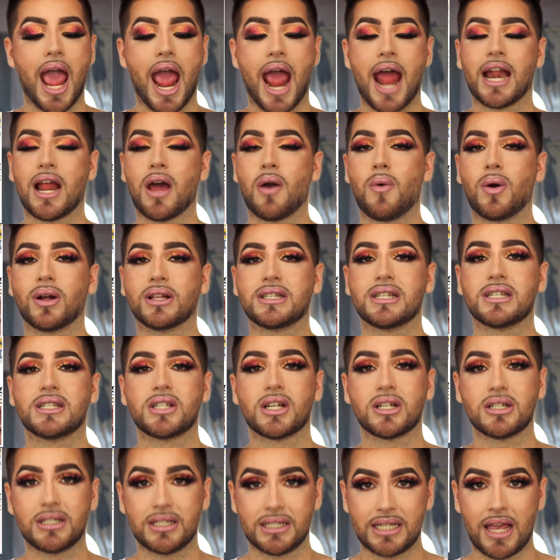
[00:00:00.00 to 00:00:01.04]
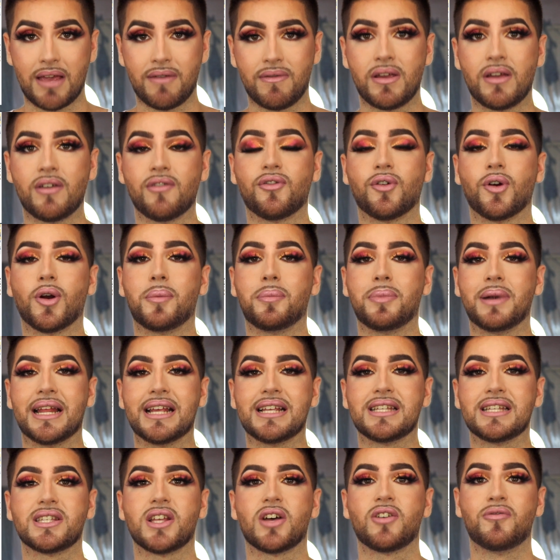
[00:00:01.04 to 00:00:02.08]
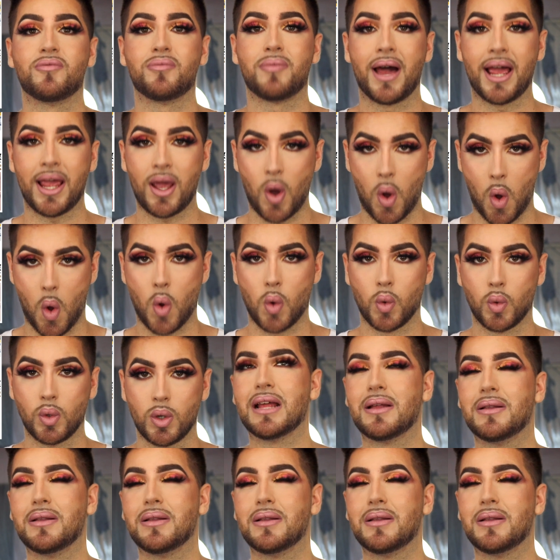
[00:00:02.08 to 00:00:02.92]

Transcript: and I want to start saving for a place of my own.